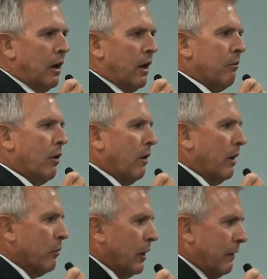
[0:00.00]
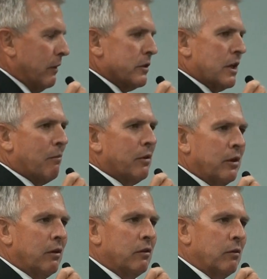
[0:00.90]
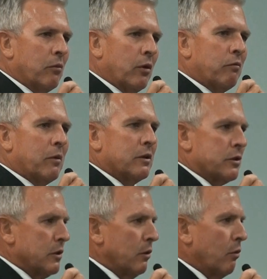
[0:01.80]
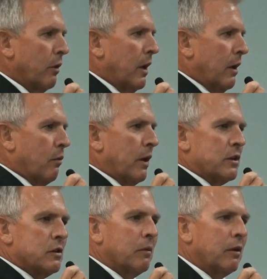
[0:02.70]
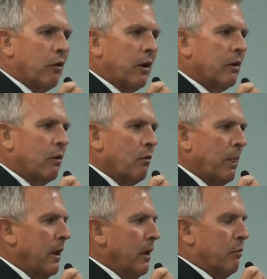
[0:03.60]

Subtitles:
I'm glad that some of the union movement is still reasonably vocal,